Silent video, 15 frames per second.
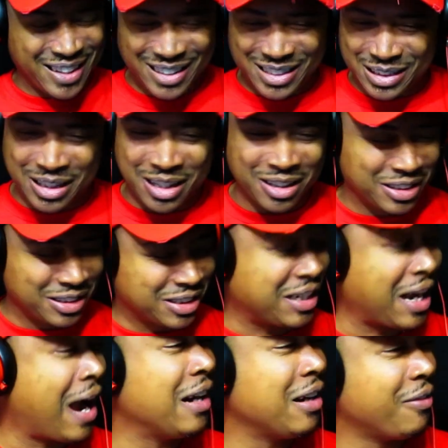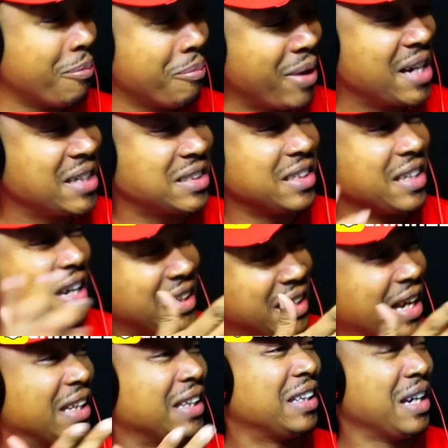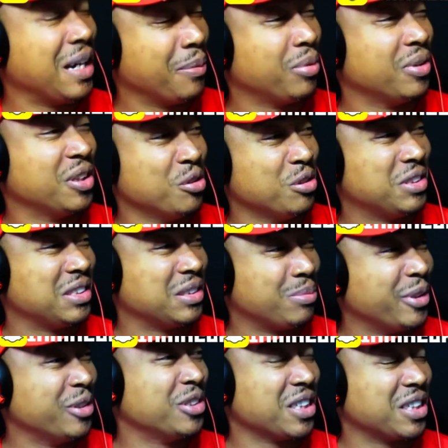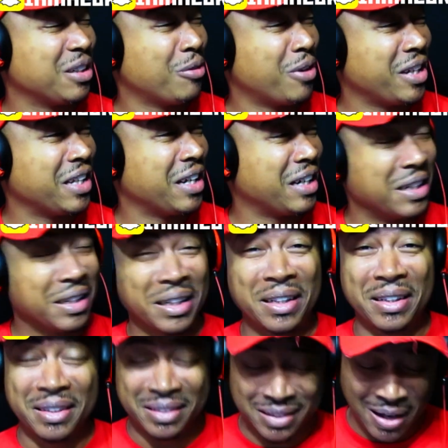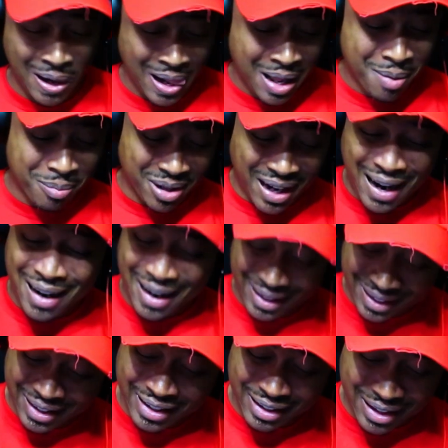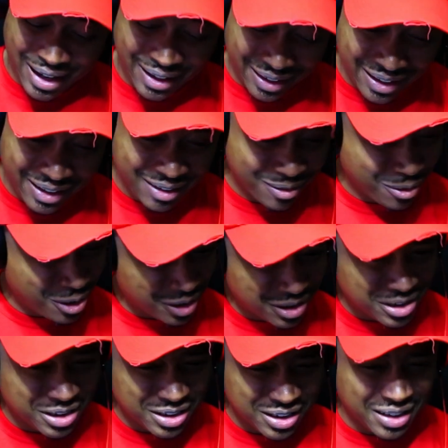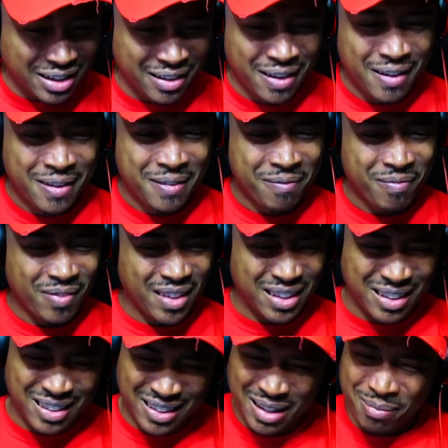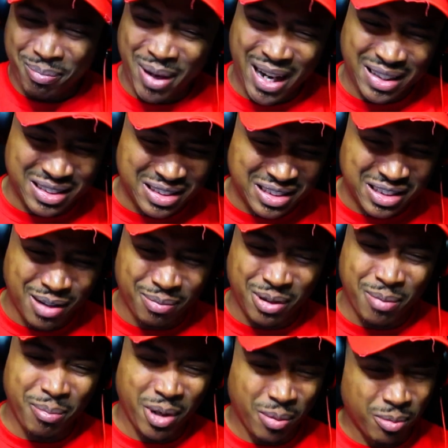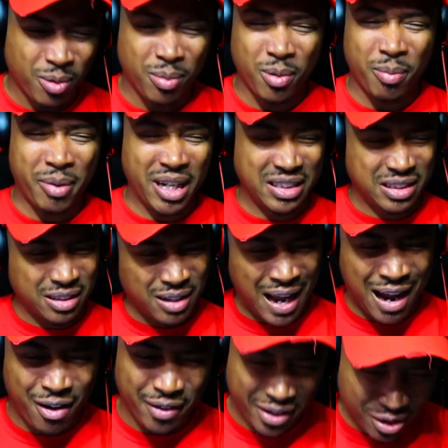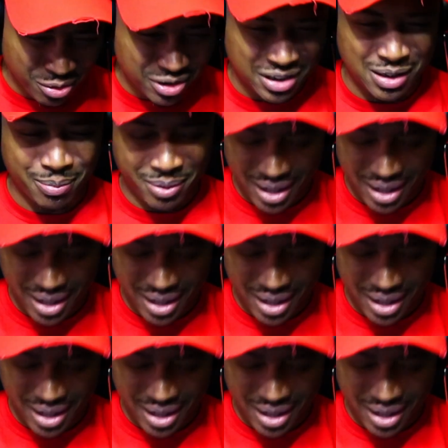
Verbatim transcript: it's because it's kind of amazing that that thing produces music the way that it does. But I, I get it, I get it. We want to just get back to something memorable, basically how it used to